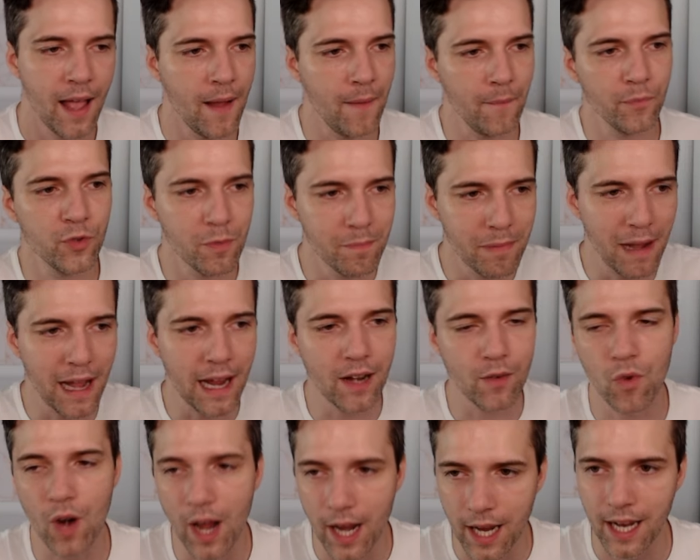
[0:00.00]
You buy
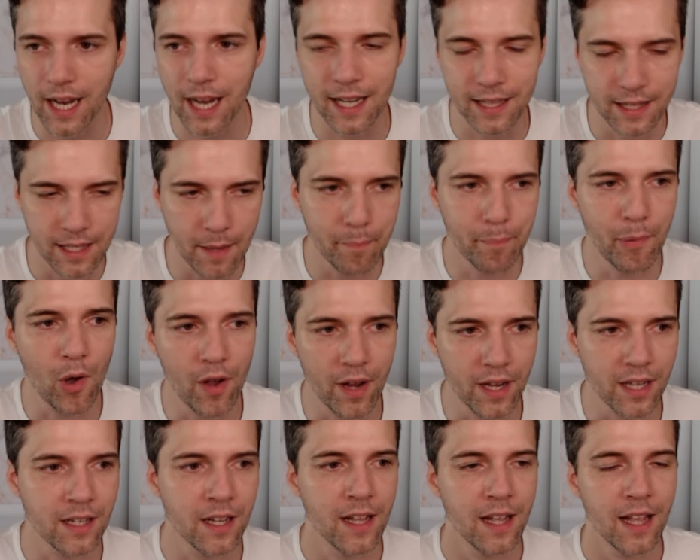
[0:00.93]
it right here at that
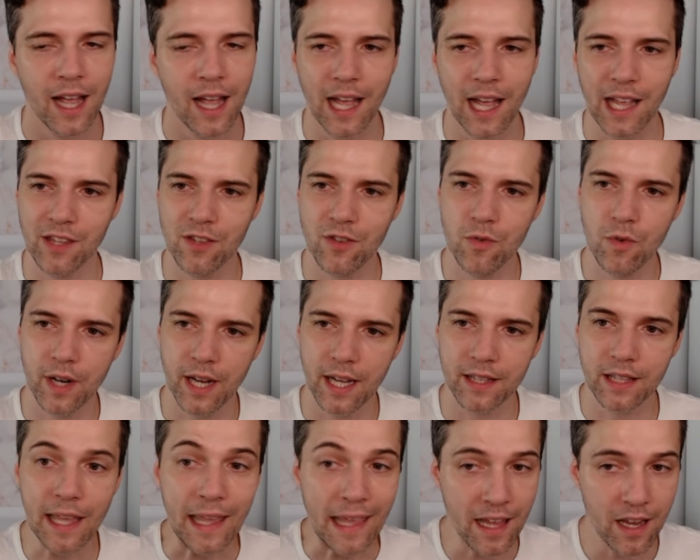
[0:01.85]
point, and you
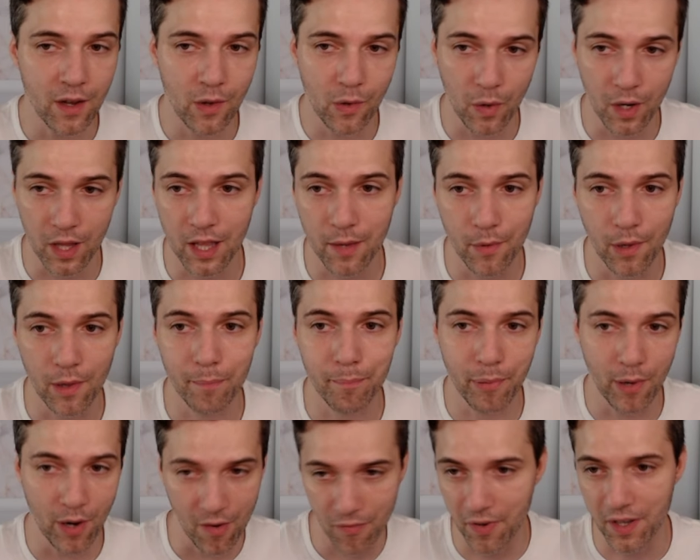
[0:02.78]
get incredible
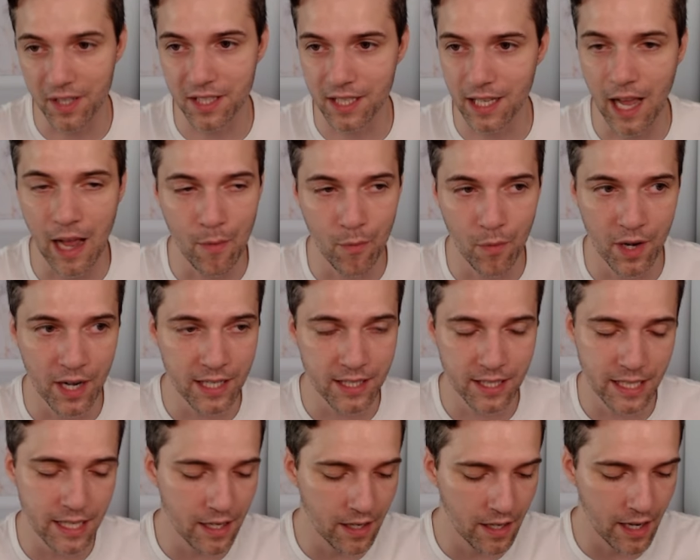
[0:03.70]
profits. And when I
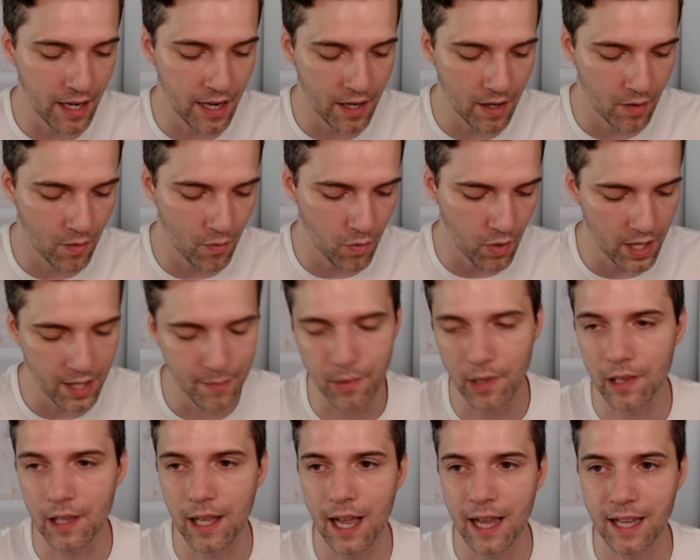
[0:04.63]
say
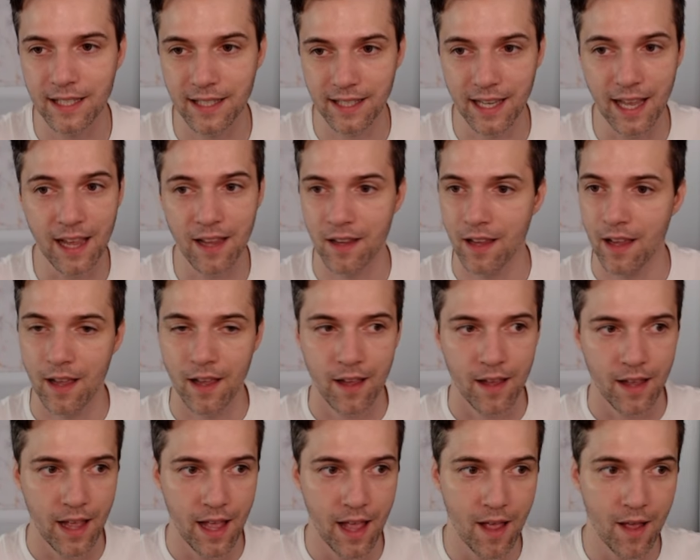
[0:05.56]
incredible, I say
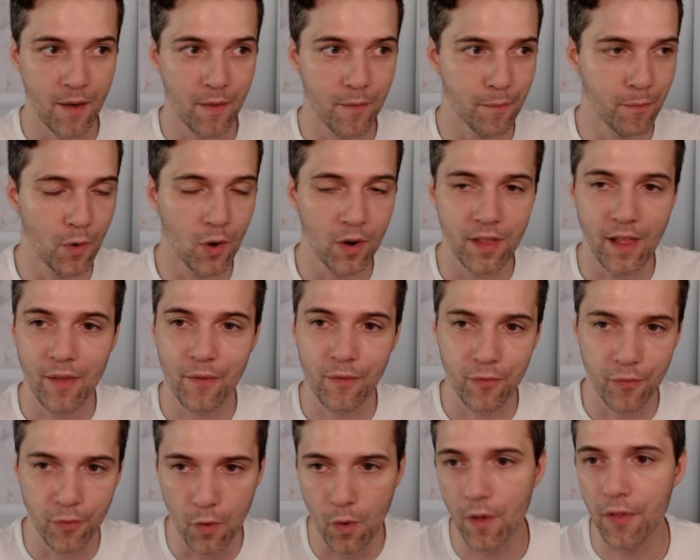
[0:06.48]
more than
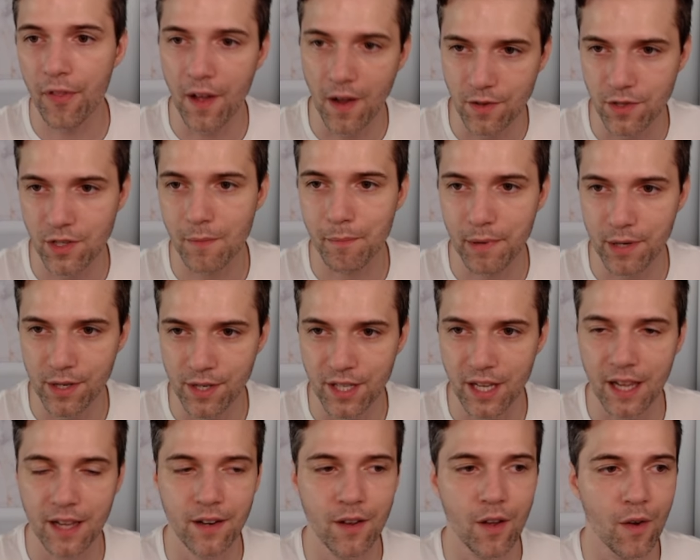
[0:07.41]

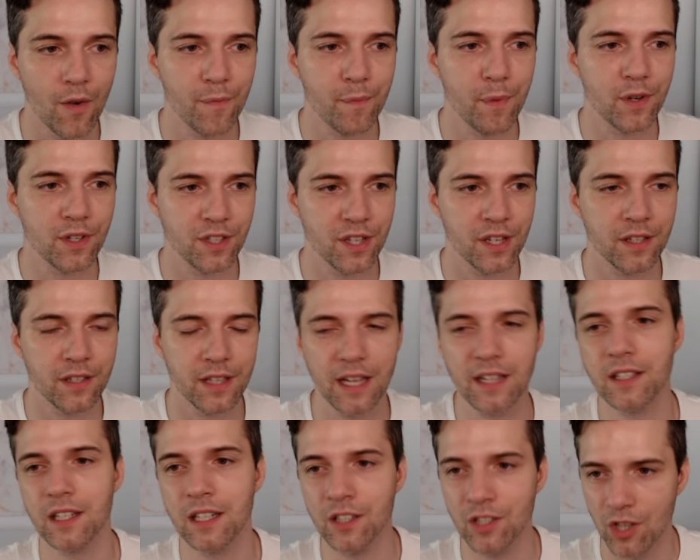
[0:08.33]
4,000% of
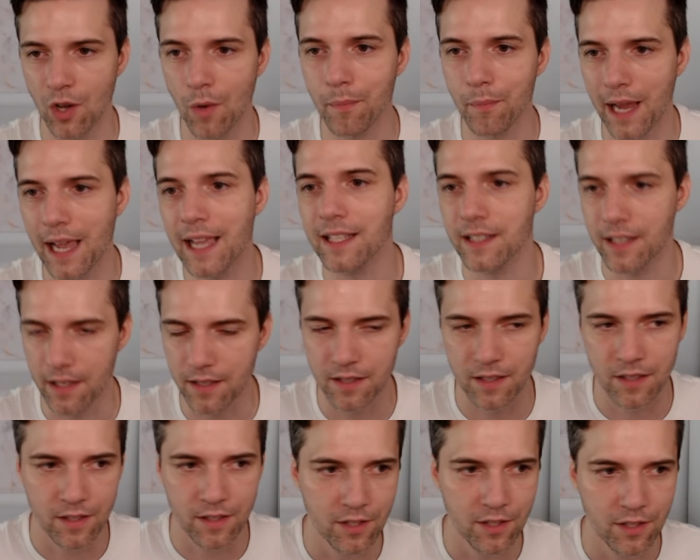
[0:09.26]
percentage in some cases.